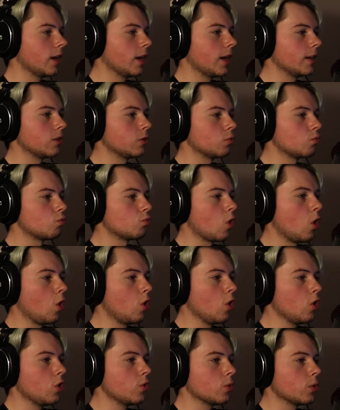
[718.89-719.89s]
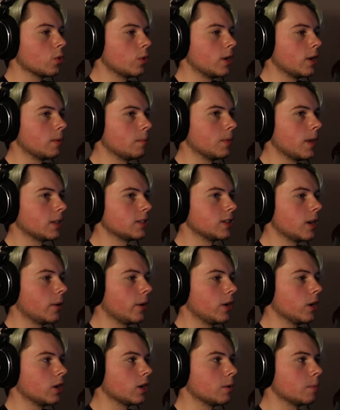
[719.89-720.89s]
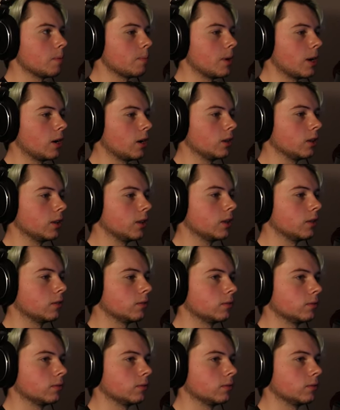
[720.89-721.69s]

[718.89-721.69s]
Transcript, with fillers: I had to roll through him. That's how I hurt him, apparently.